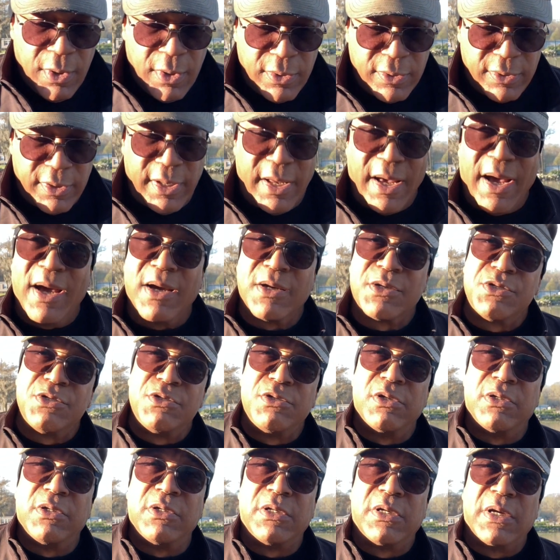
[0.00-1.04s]
the
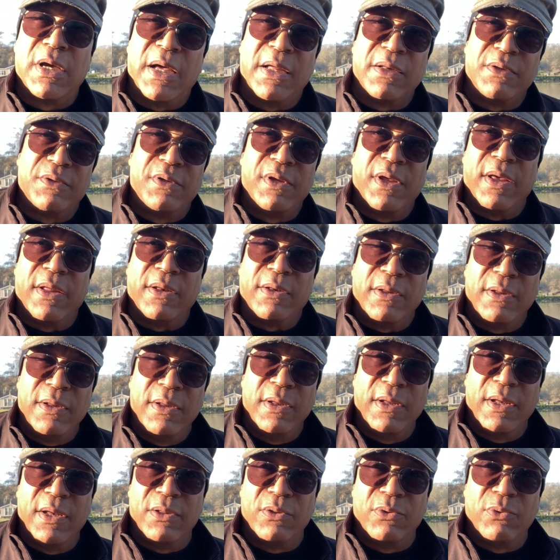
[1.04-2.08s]
oxygen content
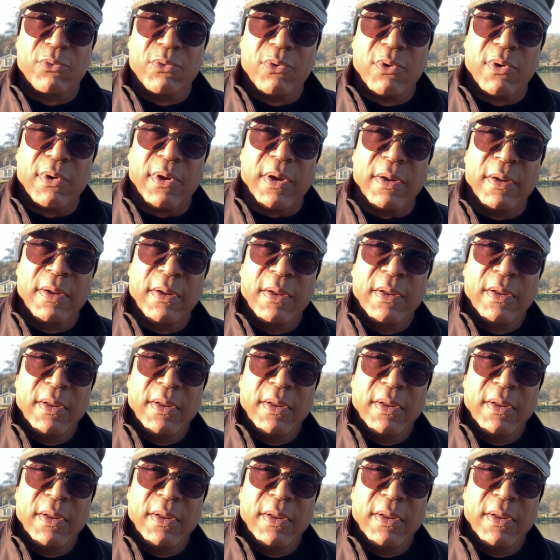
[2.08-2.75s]
in the water.